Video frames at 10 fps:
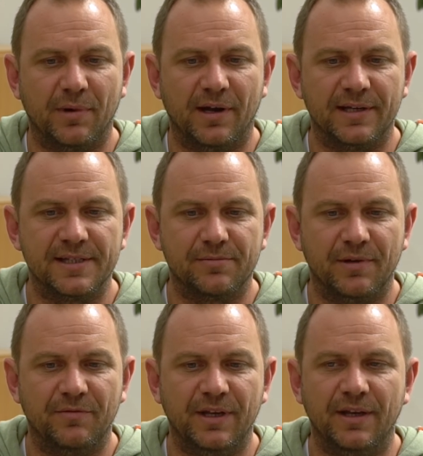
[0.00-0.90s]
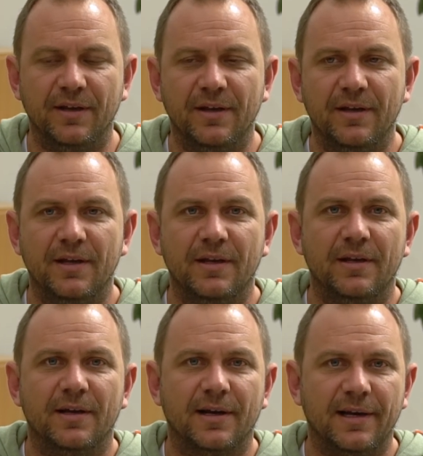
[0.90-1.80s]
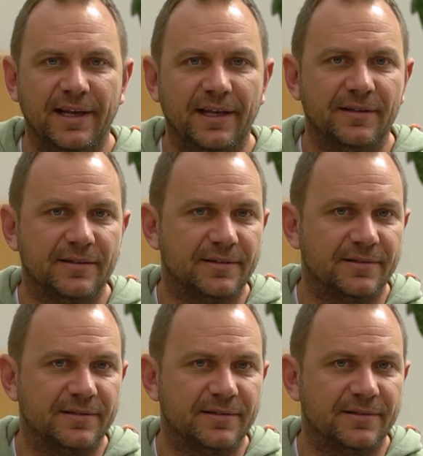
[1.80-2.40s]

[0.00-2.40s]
plants where we cleaned